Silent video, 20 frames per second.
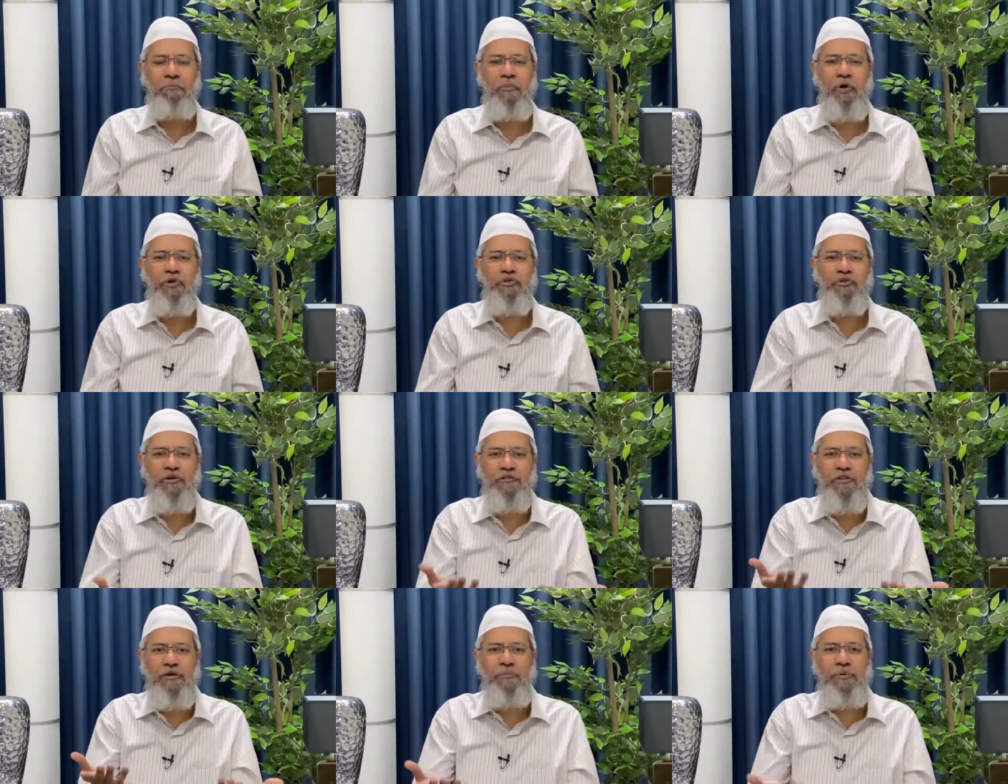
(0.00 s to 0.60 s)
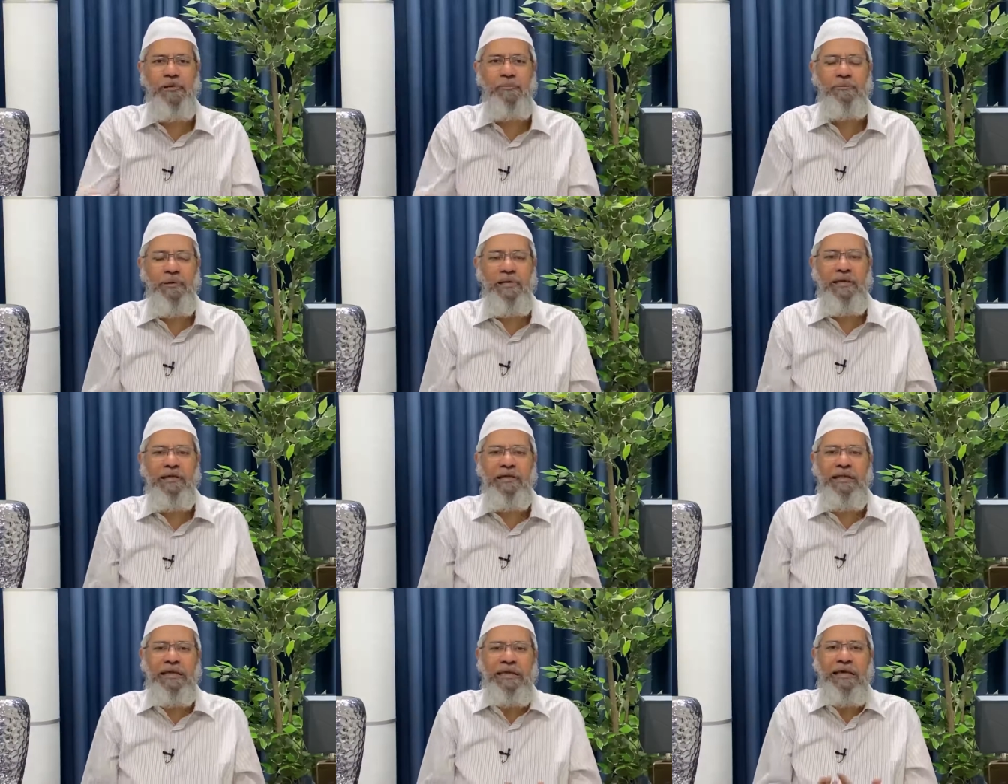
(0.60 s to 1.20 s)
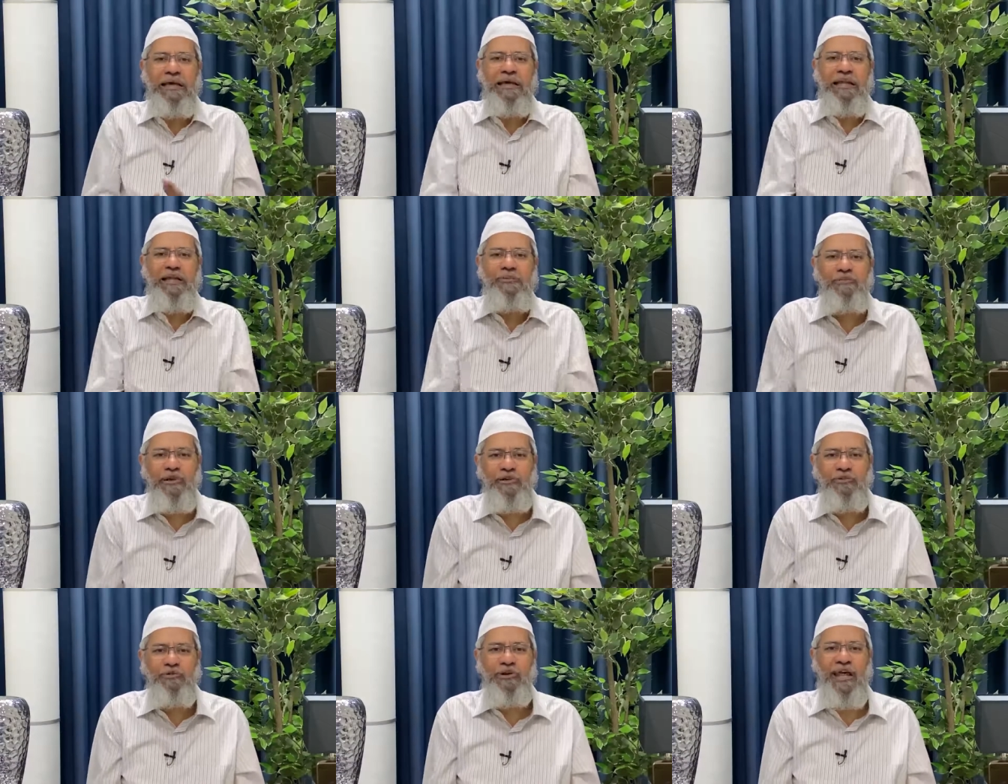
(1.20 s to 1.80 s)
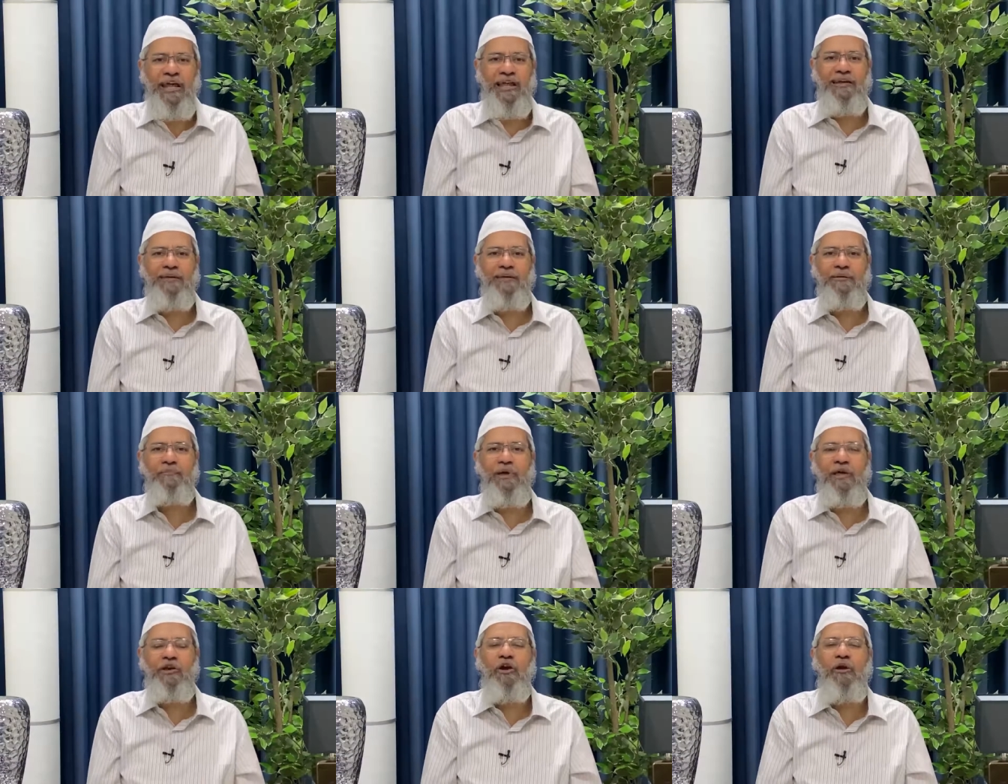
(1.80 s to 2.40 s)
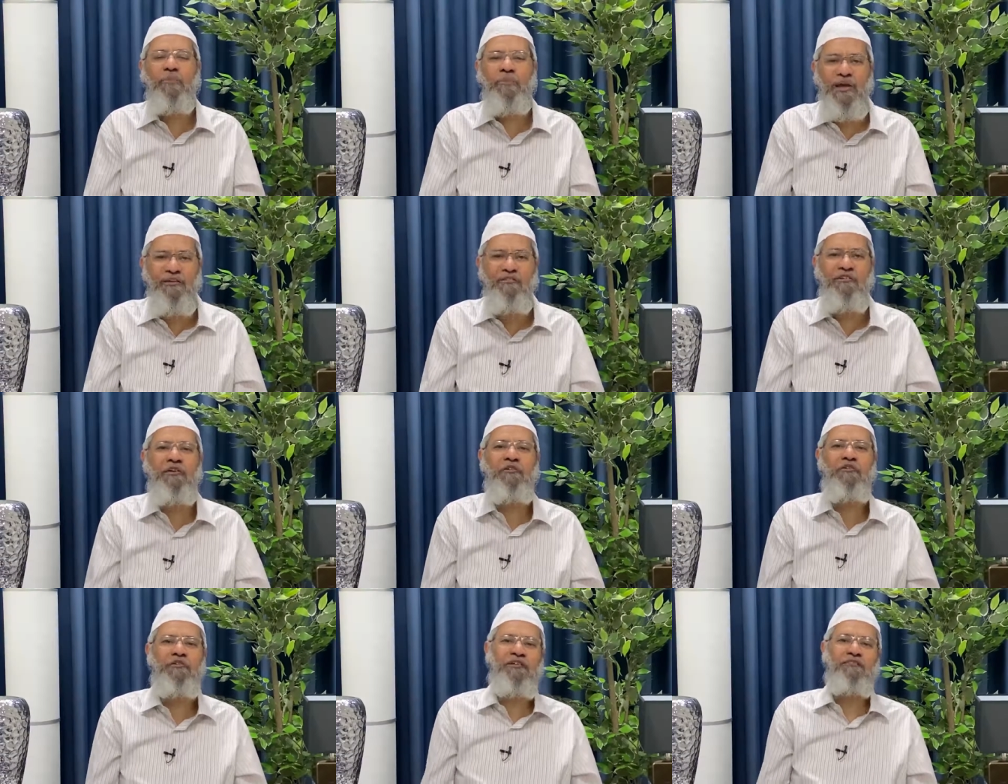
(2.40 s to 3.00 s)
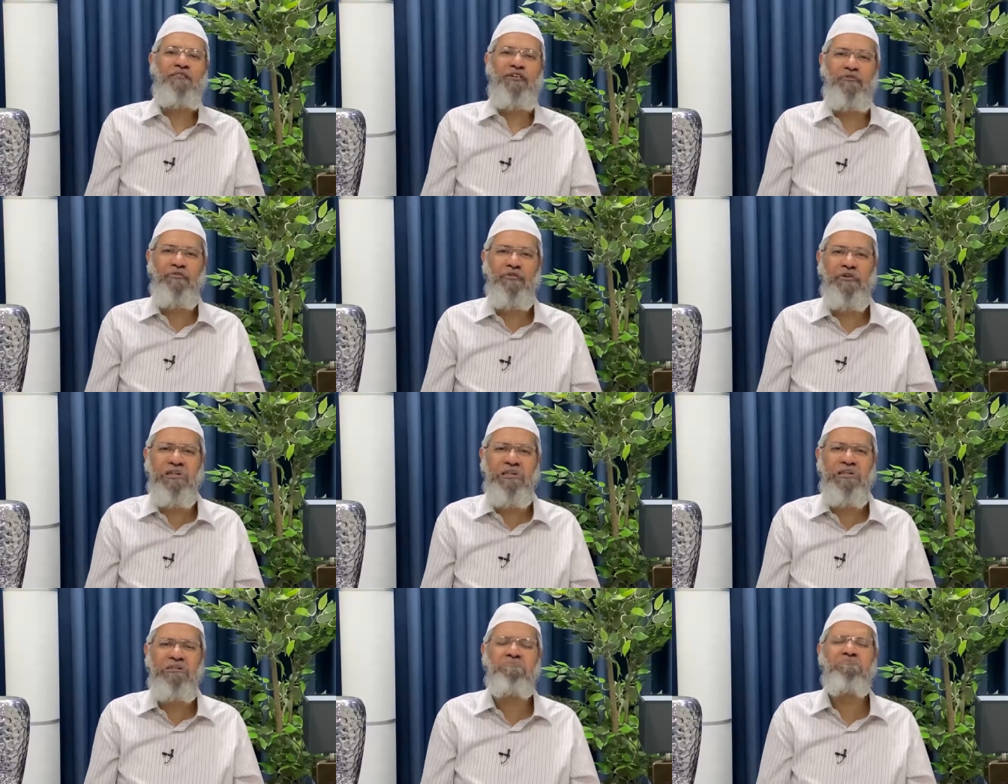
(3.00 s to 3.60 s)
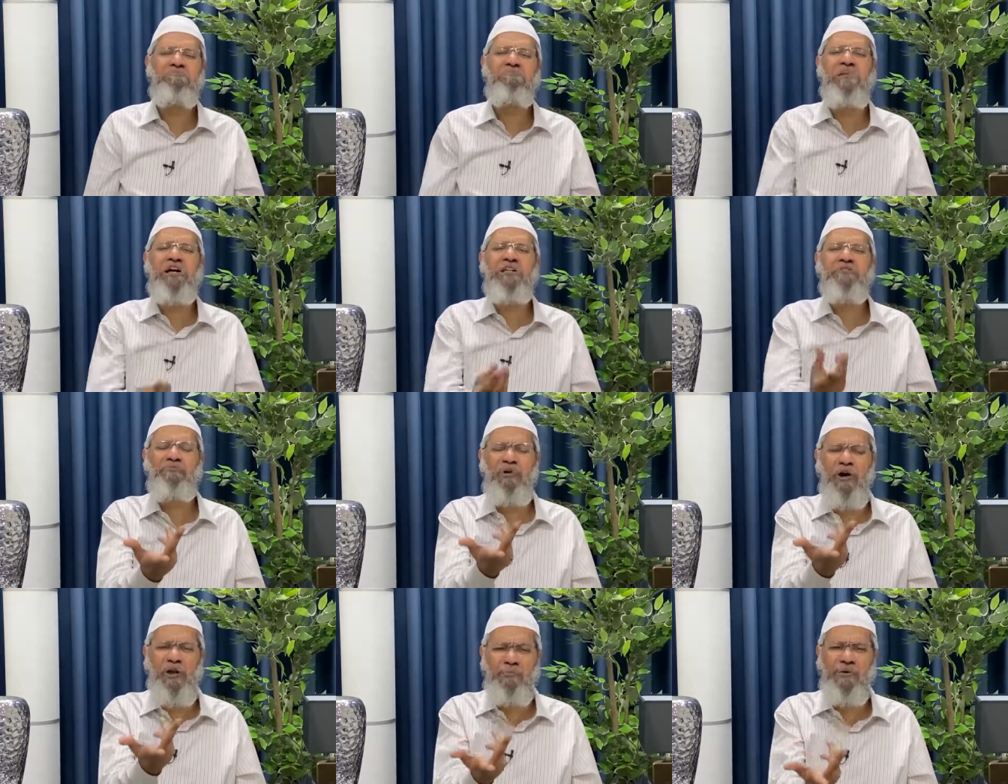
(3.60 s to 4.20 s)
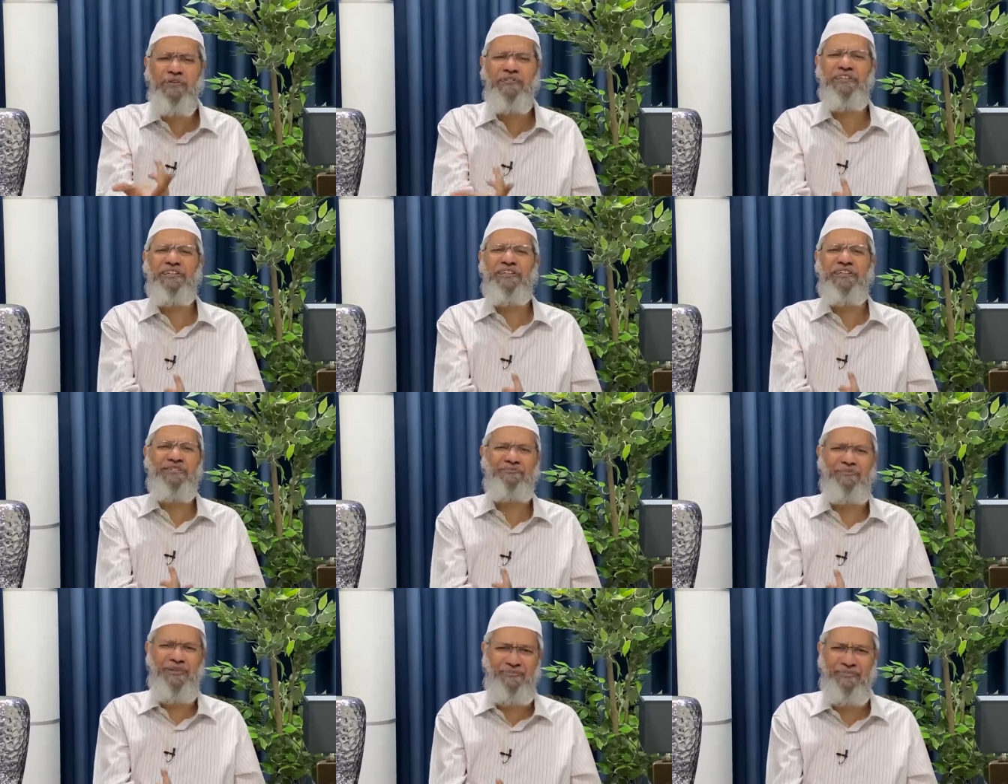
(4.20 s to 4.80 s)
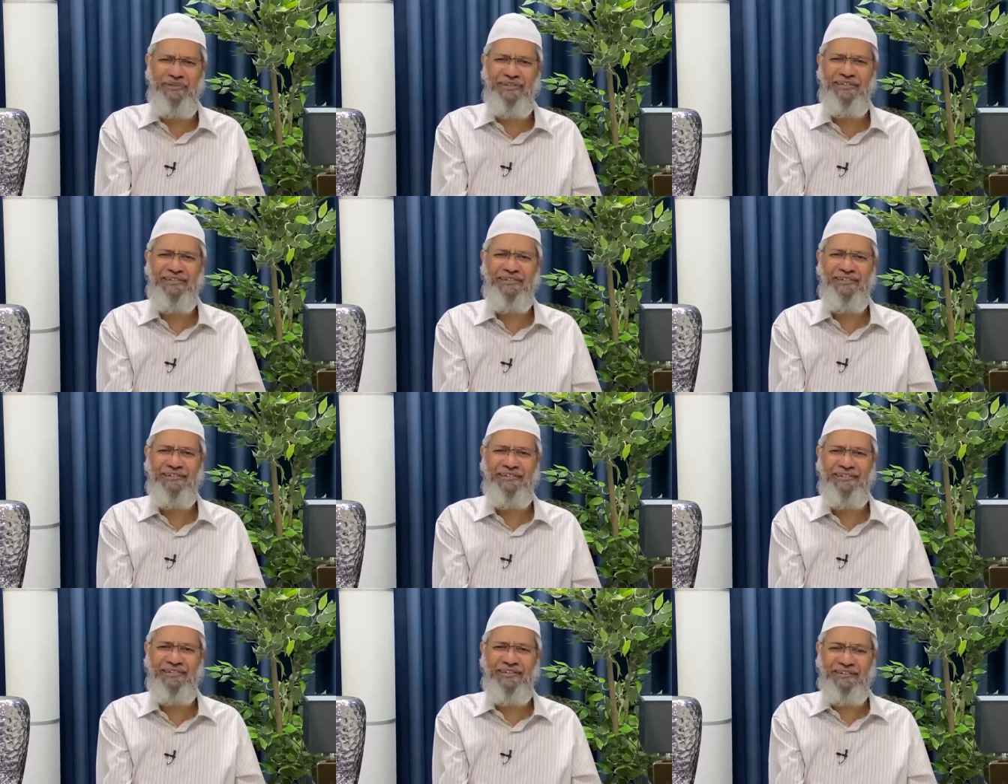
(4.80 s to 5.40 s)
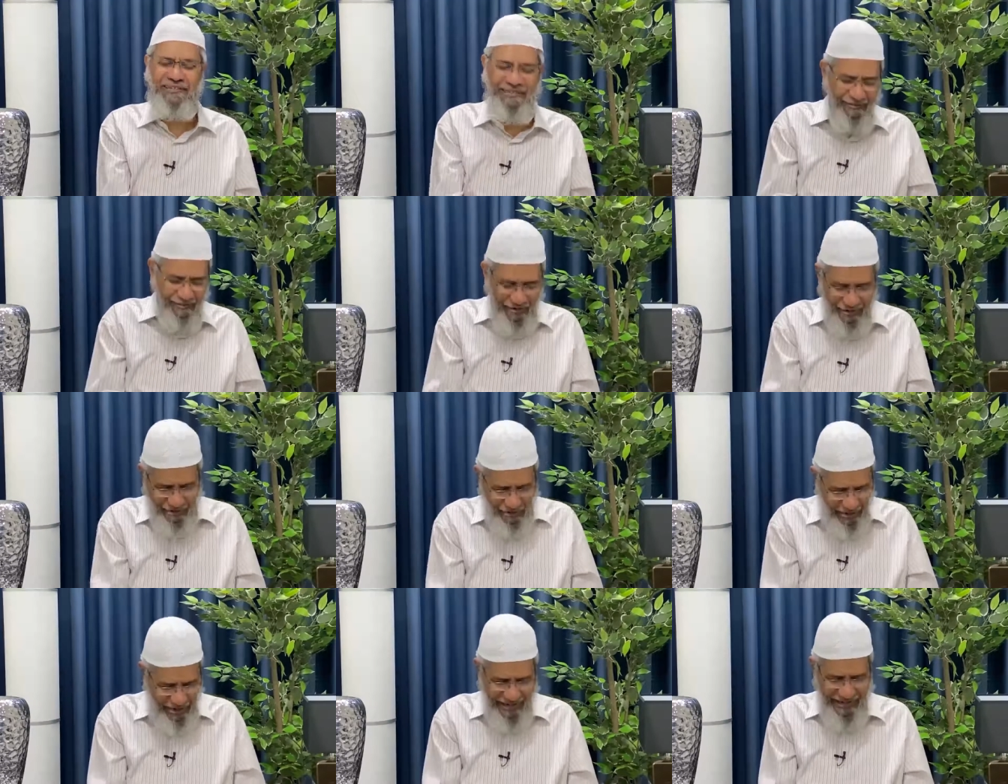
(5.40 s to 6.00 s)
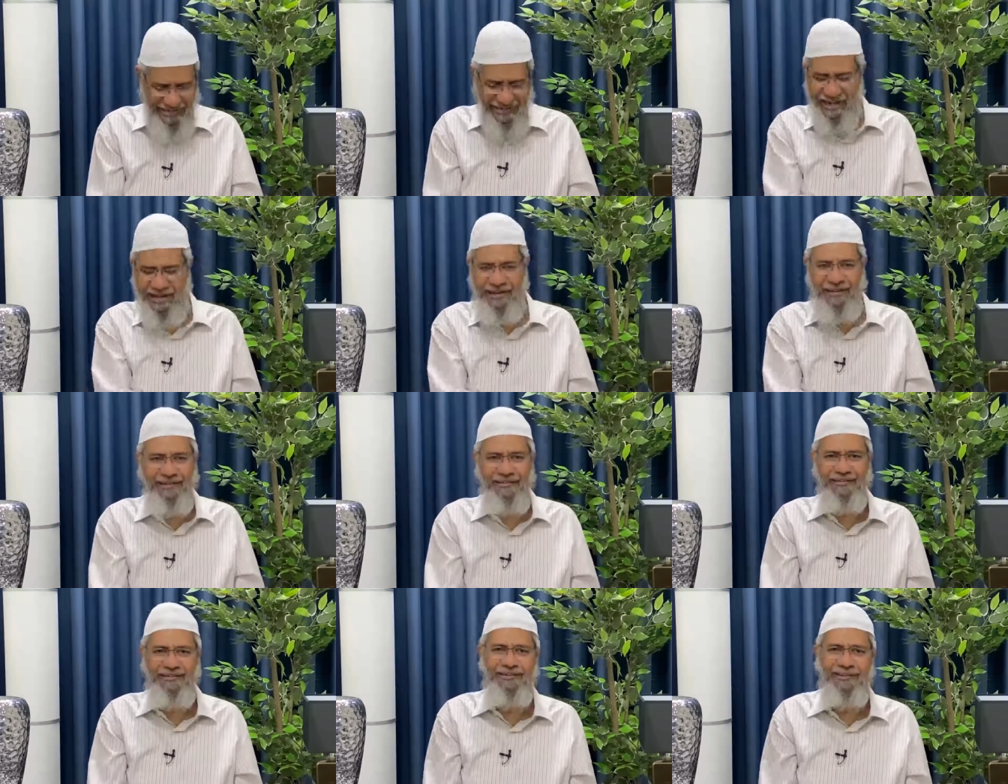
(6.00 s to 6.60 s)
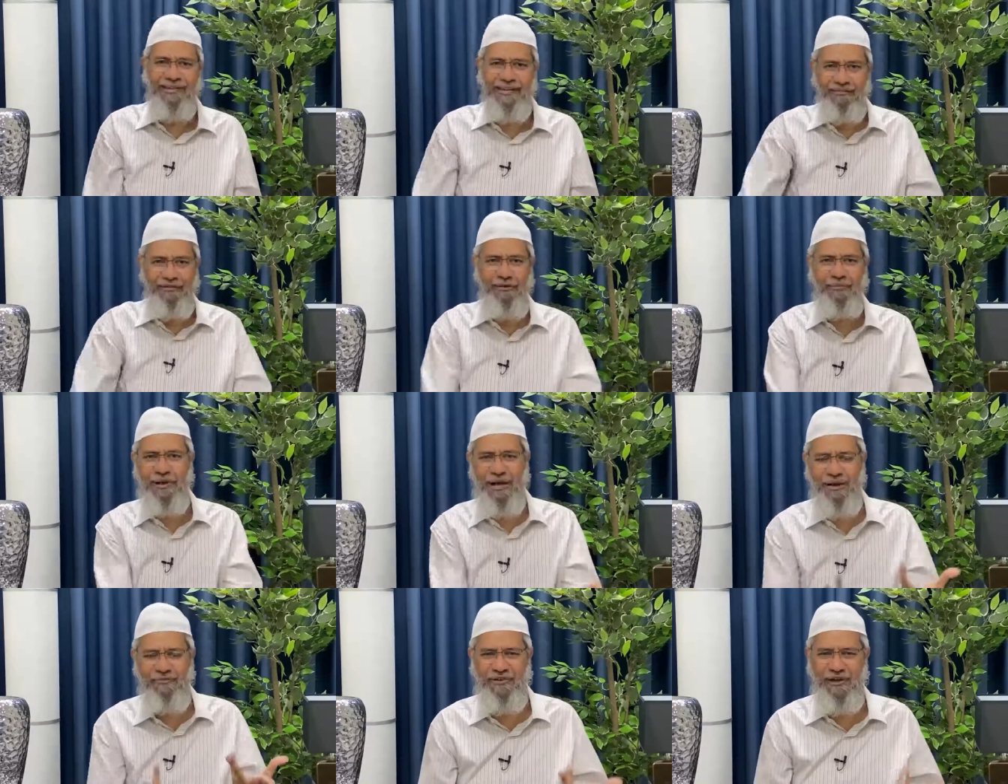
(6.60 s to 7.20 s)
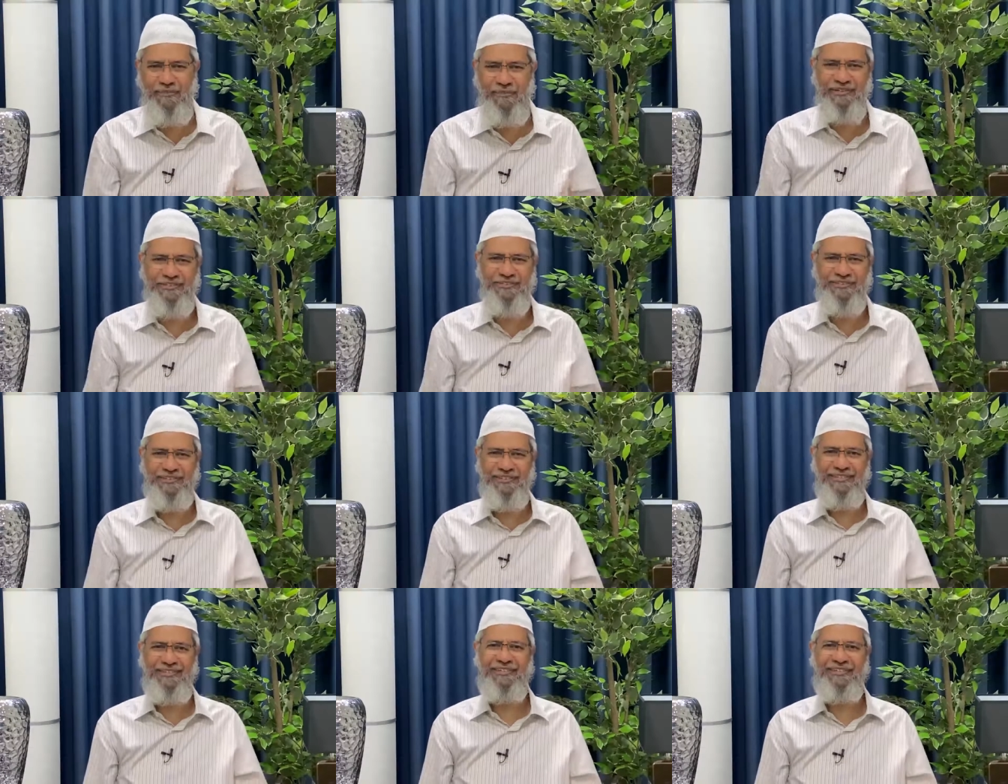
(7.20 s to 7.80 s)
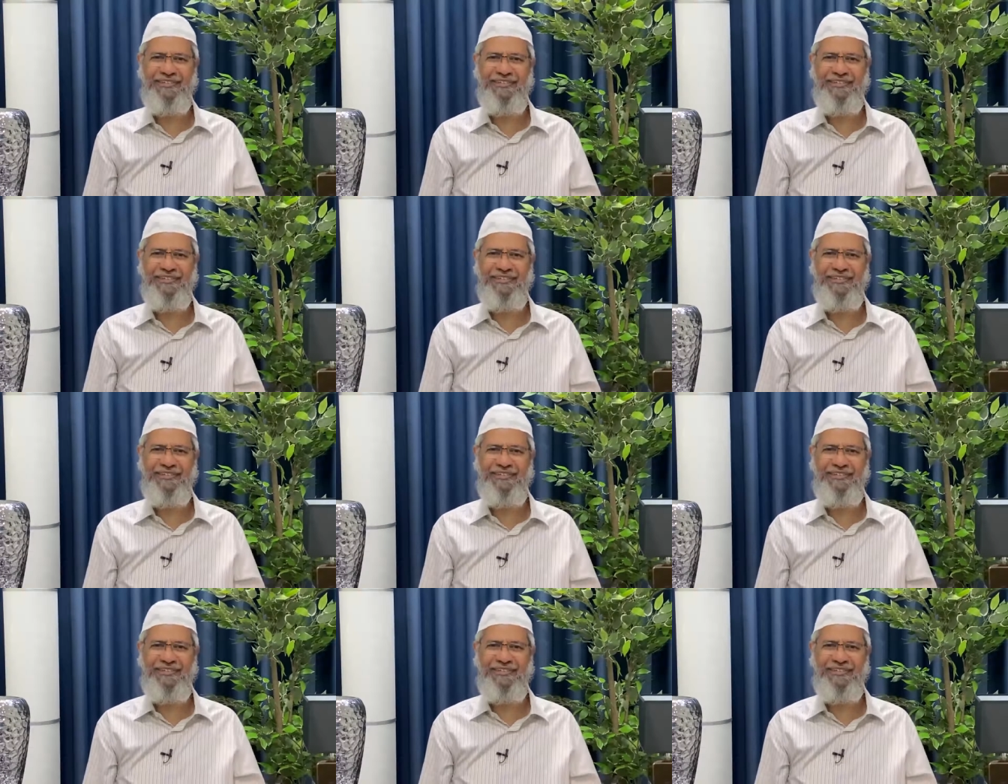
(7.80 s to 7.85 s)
most of the people hearing me tonight may not be aware of David Woods. A small percentage maybe. They will go and check. He will become famous.